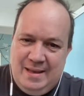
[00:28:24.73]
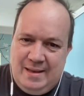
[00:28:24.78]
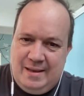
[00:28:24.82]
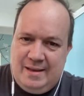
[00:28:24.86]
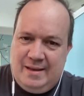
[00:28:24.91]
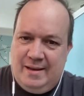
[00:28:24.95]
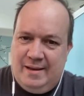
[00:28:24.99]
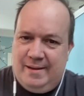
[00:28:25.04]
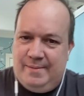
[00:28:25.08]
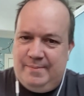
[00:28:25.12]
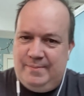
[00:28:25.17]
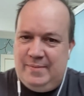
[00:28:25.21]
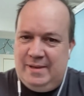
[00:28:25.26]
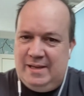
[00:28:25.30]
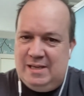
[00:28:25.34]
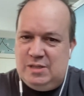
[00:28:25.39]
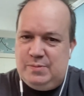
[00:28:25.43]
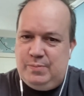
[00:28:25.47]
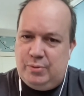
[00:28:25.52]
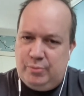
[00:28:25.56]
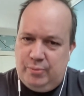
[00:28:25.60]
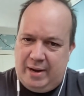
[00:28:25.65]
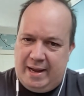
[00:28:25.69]
um,
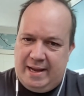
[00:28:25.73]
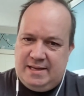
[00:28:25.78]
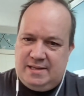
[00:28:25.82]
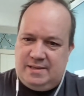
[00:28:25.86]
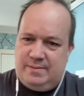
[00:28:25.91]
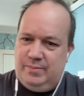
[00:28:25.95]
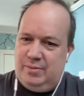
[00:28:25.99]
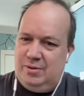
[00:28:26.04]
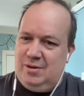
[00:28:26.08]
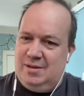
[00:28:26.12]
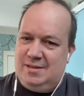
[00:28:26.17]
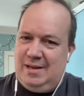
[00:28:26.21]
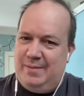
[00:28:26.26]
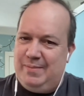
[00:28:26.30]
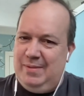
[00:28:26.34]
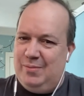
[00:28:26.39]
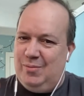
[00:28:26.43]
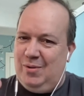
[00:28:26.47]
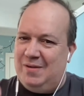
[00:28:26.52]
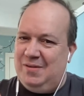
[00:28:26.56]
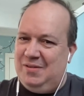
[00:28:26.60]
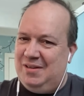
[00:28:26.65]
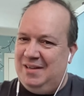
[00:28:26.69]
inspiration because i
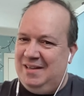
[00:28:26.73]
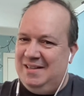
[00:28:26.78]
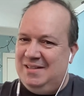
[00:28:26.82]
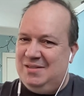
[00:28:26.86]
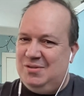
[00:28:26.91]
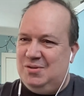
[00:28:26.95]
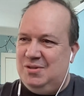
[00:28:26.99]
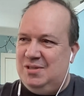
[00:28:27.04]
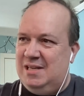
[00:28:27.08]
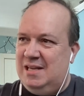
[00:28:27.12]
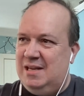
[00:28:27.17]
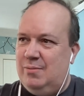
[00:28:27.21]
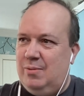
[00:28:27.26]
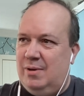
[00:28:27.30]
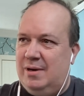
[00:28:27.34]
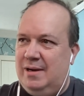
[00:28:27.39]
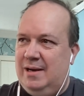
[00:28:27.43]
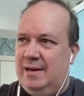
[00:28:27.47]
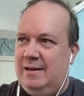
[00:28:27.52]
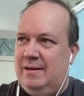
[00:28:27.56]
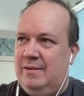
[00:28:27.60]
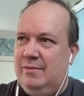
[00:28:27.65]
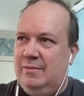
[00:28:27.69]
mean one thing is to see
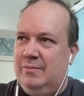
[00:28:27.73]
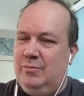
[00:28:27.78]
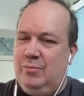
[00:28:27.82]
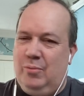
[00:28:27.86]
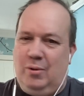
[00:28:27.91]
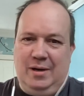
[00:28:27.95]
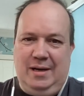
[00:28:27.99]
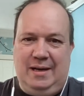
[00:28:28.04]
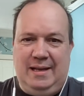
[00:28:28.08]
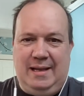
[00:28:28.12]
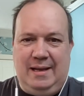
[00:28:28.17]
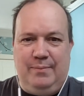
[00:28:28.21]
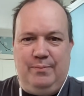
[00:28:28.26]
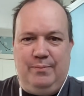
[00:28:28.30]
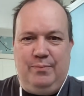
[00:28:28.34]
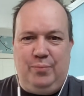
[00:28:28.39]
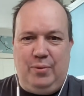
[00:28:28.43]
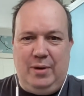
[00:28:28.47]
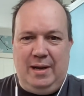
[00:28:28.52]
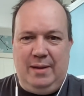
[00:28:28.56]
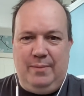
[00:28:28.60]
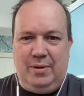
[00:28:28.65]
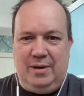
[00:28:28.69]
what it what it can
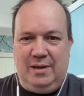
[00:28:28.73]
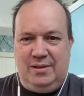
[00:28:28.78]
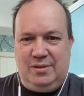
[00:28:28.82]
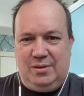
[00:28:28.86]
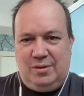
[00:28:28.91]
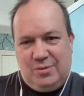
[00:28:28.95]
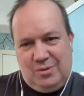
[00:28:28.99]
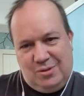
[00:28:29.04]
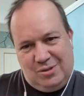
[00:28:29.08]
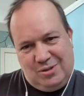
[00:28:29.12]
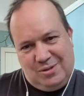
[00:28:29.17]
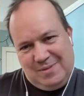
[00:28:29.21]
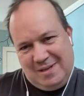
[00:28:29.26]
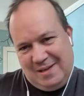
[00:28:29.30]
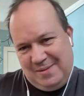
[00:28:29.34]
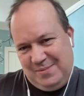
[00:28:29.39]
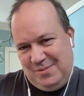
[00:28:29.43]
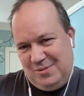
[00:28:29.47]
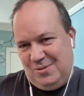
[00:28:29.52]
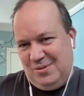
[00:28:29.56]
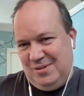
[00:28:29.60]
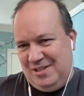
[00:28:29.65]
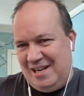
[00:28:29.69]
bring but it's also
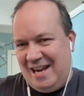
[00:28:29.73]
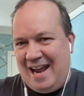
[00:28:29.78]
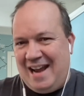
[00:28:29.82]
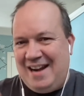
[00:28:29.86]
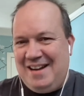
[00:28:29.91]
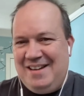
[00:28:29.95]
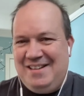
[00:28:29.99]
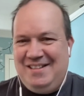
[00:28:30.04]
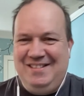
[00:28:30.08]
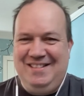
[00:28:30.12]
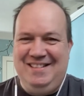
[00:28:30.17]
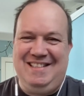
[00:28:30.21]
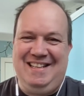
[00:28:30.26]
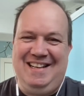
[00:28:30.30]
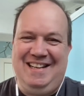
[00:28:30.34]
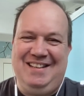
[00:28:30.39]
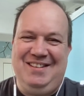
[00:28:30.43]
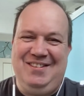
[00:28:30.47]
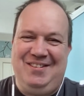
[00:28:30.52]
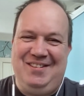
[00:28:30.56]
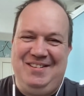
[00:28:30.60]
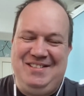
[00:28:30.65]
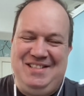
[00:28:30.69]
sometimes to challenge the
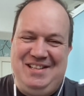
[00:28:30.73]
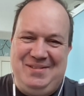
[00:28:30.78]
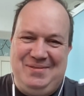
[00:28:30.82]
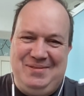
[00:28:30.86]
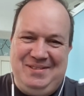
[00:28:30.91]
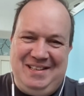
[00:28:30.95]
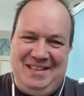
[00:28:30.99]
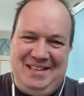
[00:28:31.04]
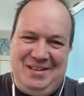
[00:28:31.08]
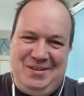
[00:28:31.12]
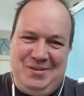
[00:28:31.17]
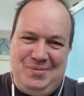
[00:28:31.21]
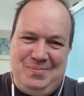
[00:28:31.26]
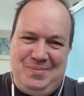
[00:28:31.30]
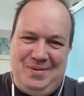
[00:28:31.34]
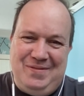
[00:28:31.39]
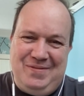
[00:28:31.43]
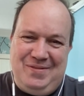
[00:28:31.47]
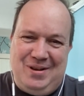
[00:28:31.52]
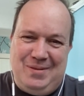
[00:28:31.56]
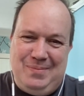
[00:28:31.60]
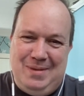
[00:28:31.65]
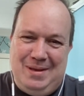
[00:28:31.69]
technology i was thinking could
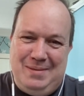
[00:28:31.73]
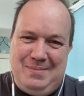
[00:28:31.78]
be fun